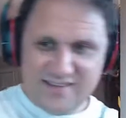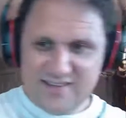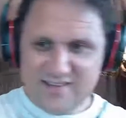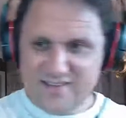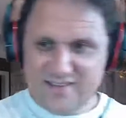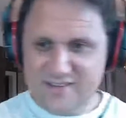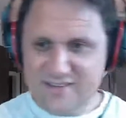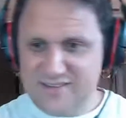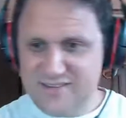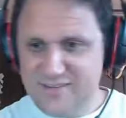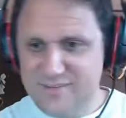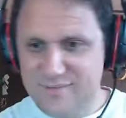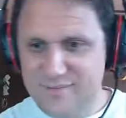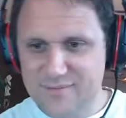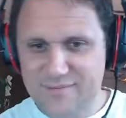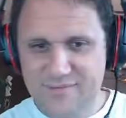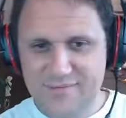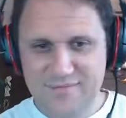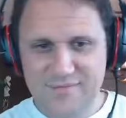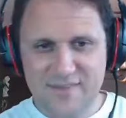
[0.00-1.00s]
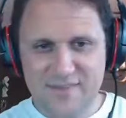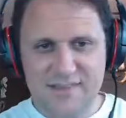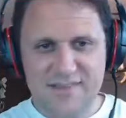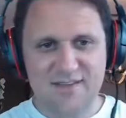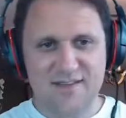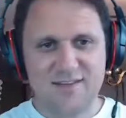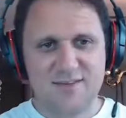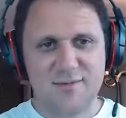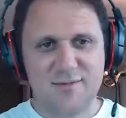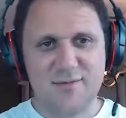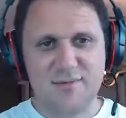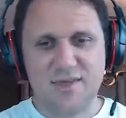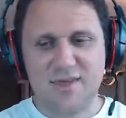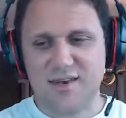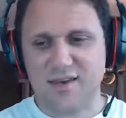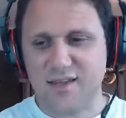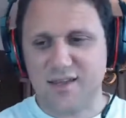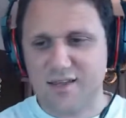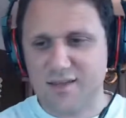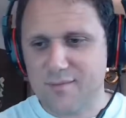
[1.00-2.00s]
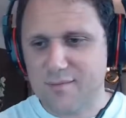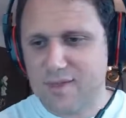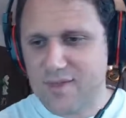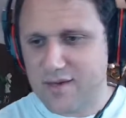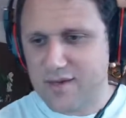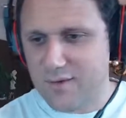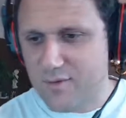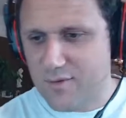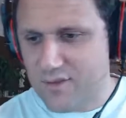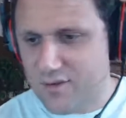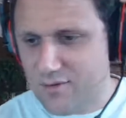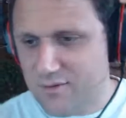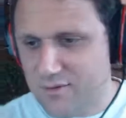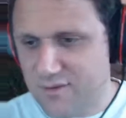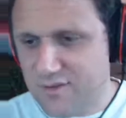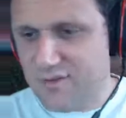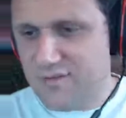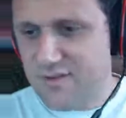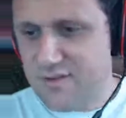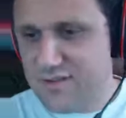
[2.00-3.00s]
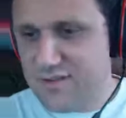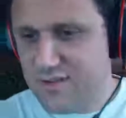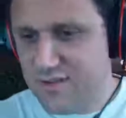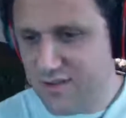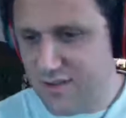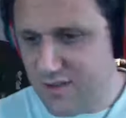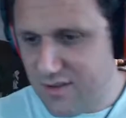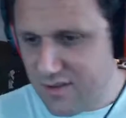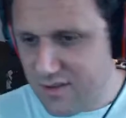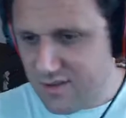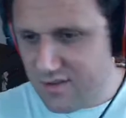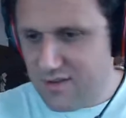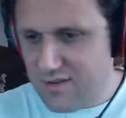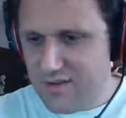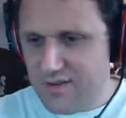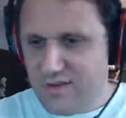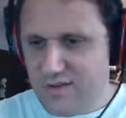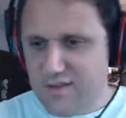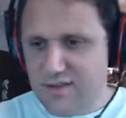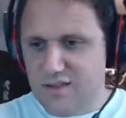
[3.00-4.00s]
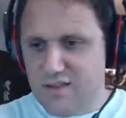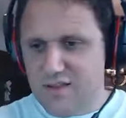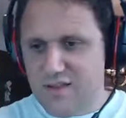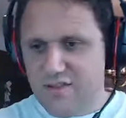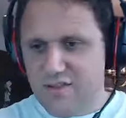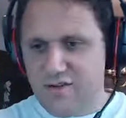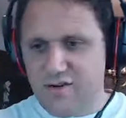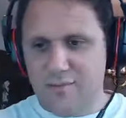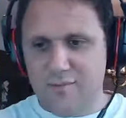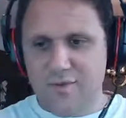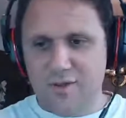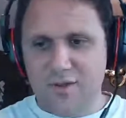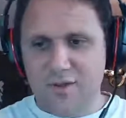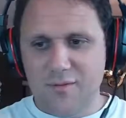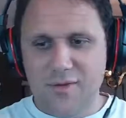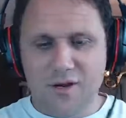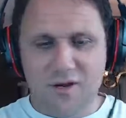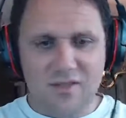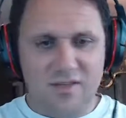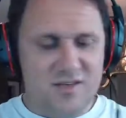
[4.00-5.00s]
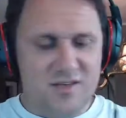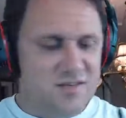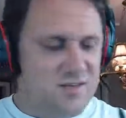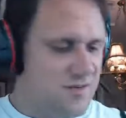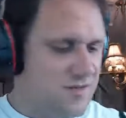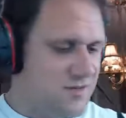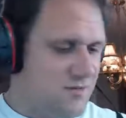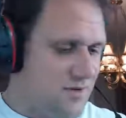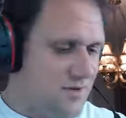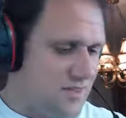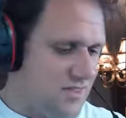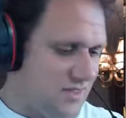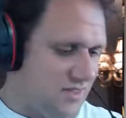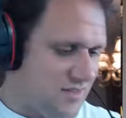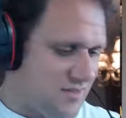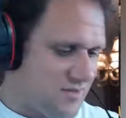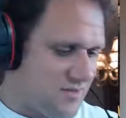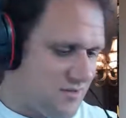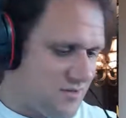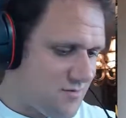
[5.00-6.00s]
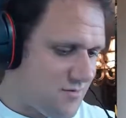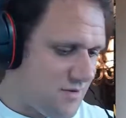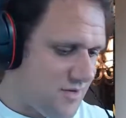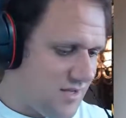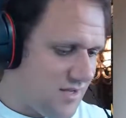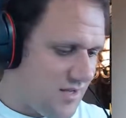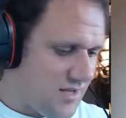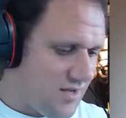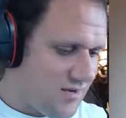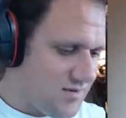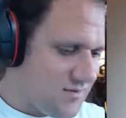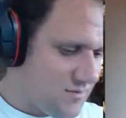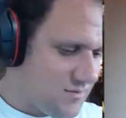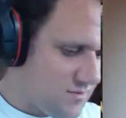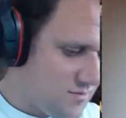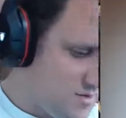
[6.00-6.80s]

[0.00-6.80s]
That's awesome. I'm kidding. I'm kidding with you, obviously. 30 millimeter. These are, so I think these are 28 is